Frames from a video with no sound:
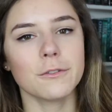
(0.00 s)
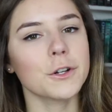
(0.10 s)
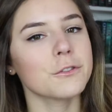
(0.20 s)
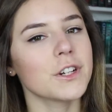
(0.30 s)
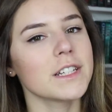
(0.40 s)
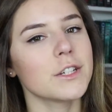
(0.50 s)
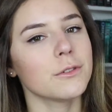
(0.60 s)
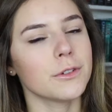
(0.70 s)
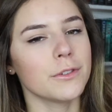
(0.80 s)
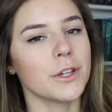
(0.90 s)
for free to
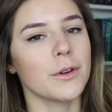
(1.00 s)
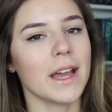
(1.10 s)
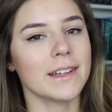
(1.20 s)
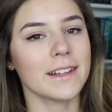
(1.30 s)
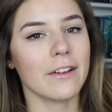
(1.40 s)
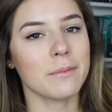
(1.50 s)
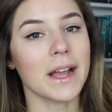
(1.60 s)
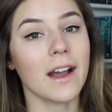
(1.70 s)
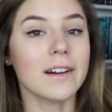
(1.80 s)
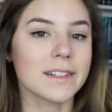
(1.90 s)
review and give
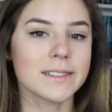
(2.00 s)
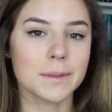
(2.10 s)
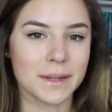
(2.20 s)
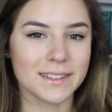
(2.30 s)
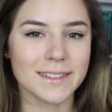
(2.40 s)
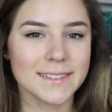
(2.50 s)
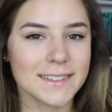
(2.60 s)
my honest opinion.